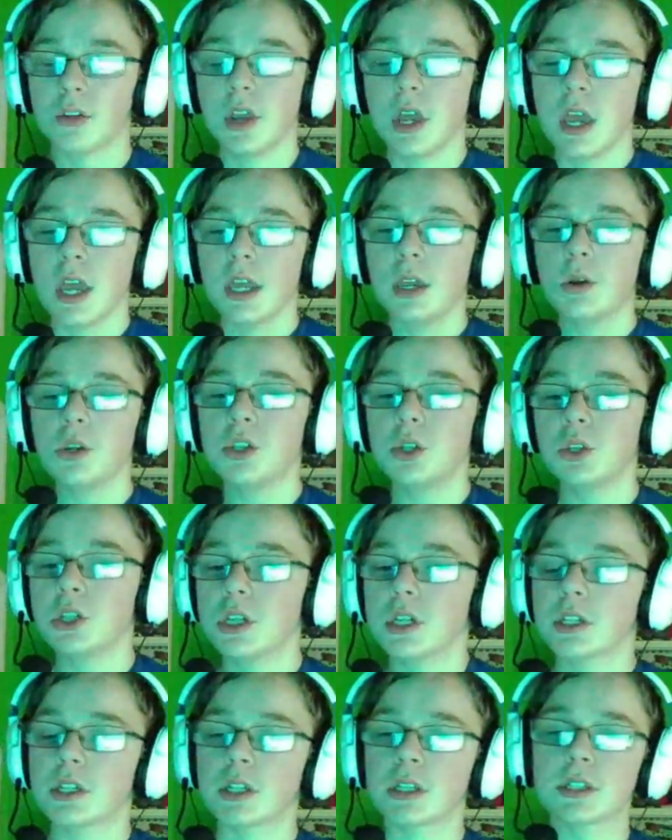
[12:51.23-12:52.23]
He was using
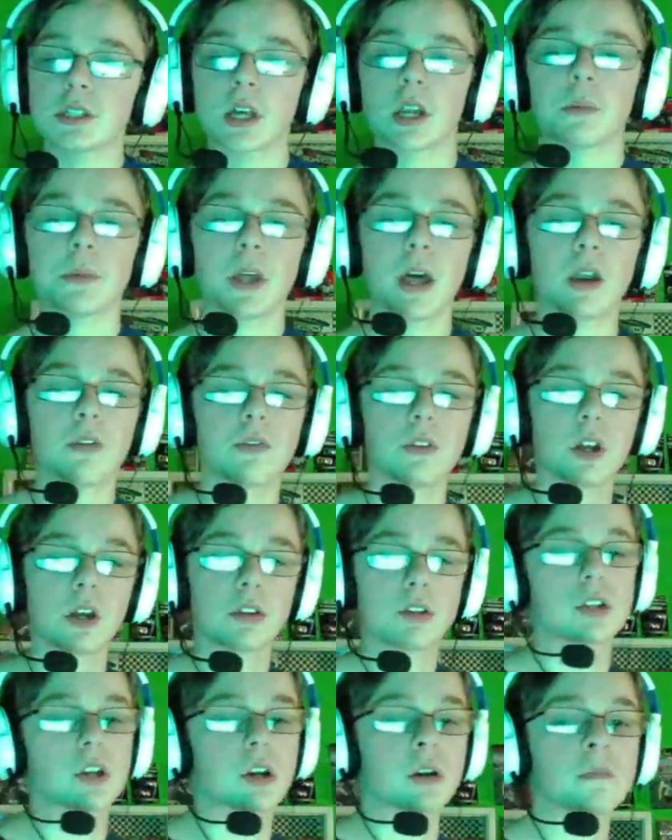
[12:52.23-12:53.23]
it to get setup data for
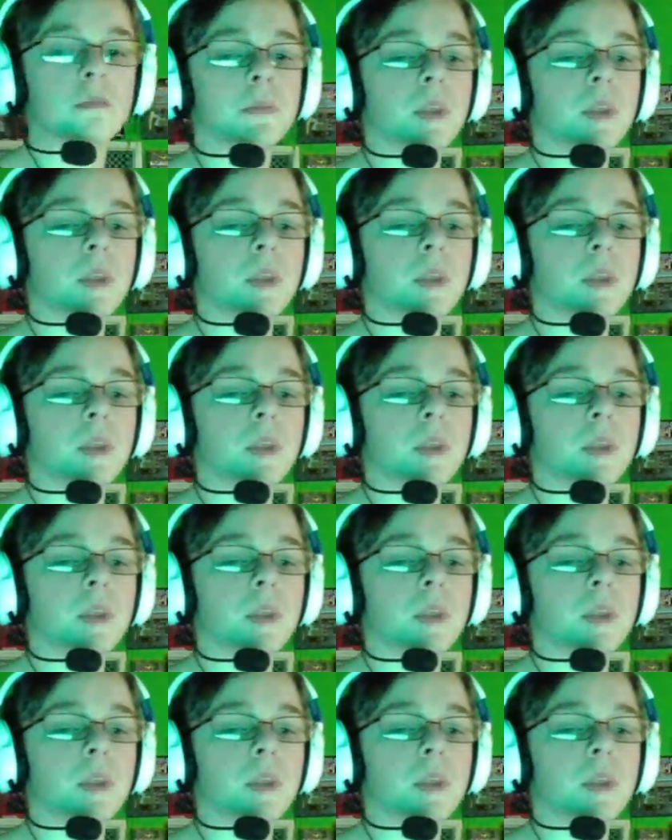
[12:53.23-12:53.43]
next year.